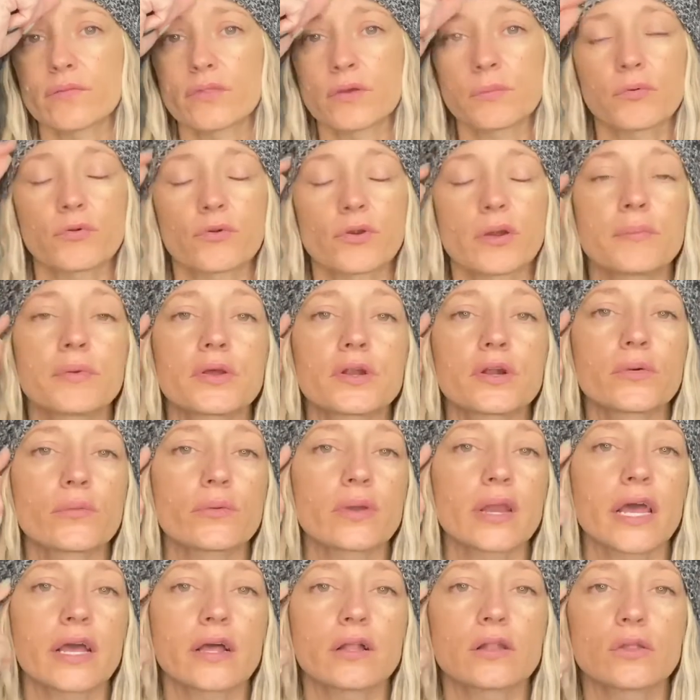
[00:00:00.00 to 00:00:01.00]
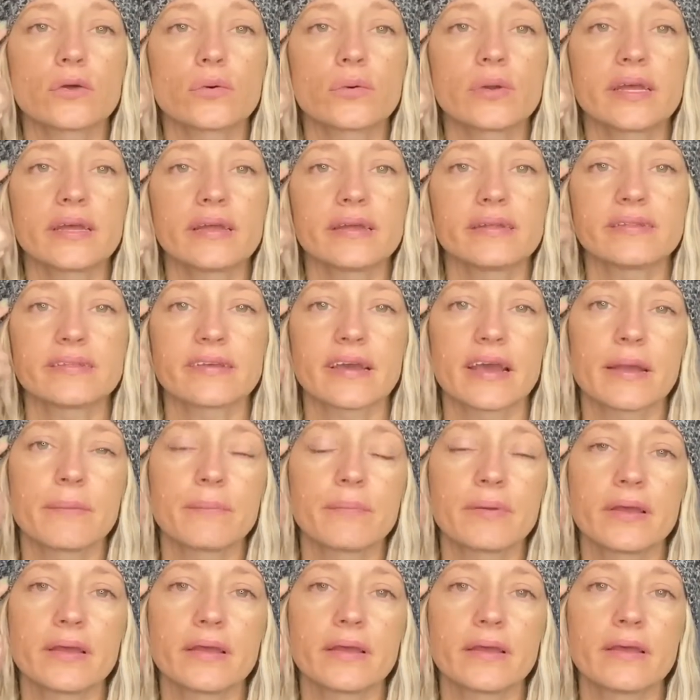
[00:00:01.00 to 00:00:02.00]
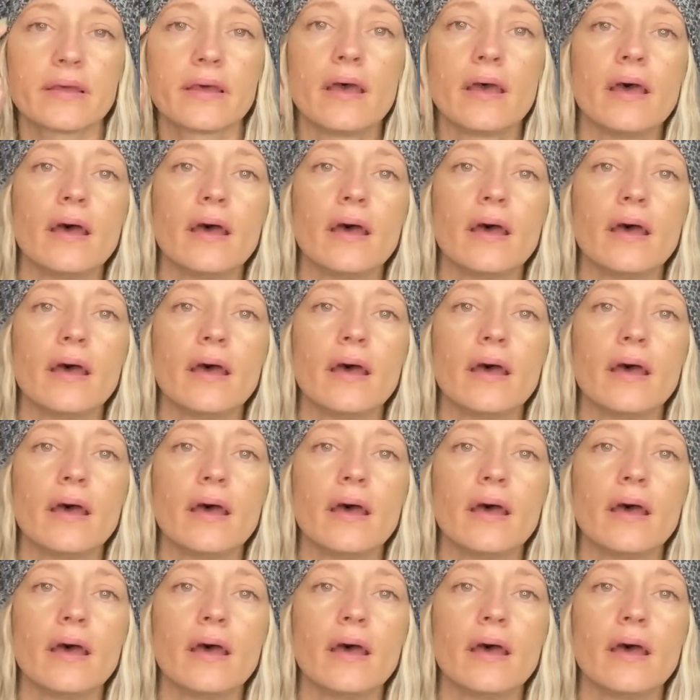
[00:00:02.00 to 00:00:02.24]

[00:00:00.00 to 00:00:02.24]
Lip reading: the perimeter when I glue it and tape it,